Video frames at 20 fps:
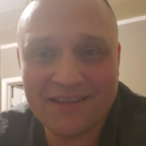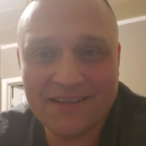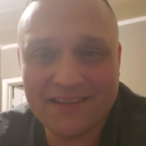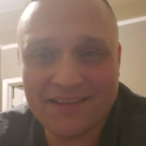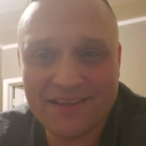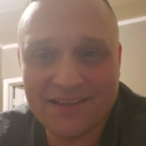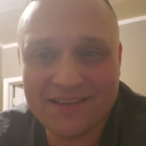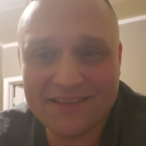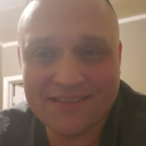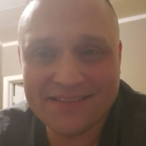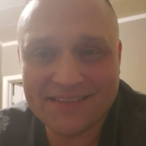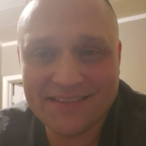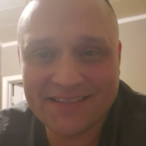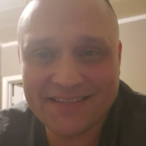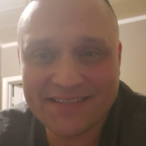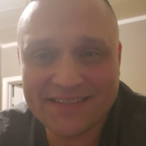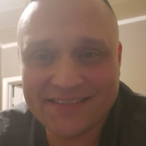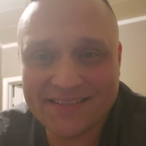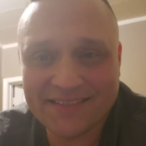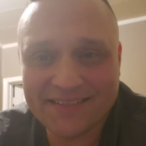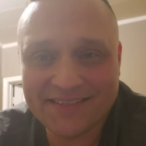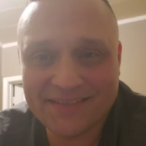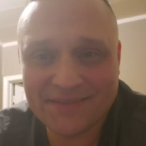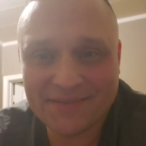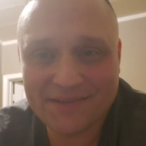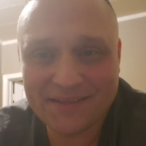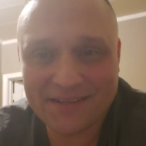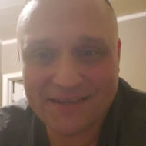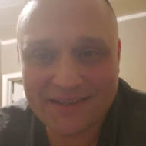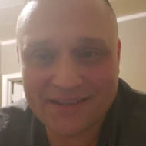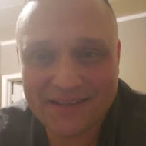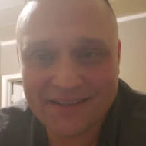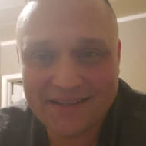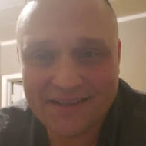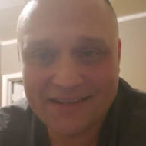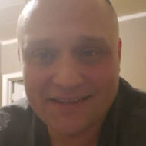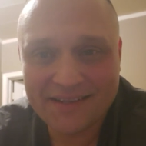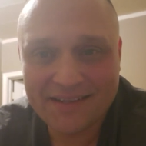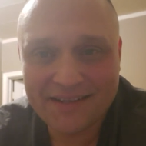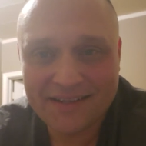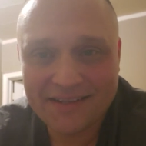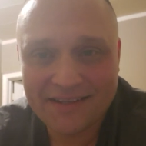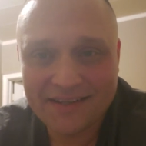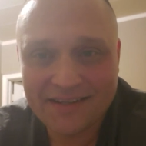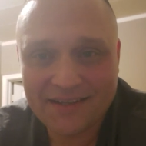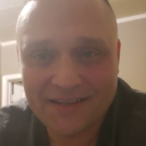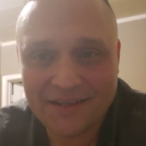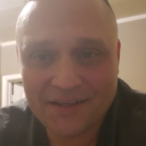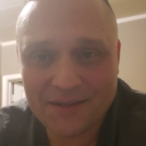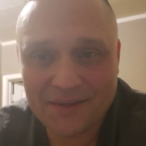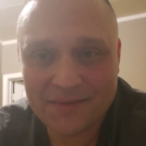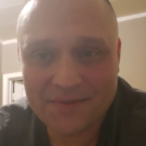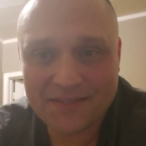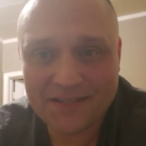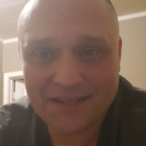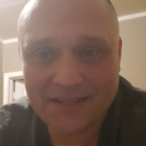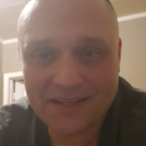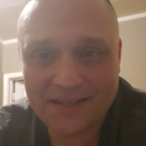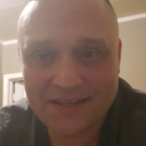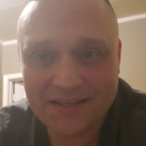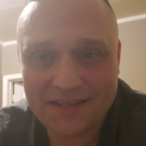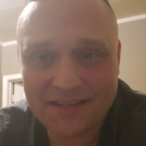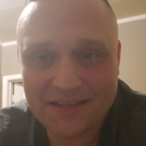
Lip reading: laws against this, right? You know what I'm saying?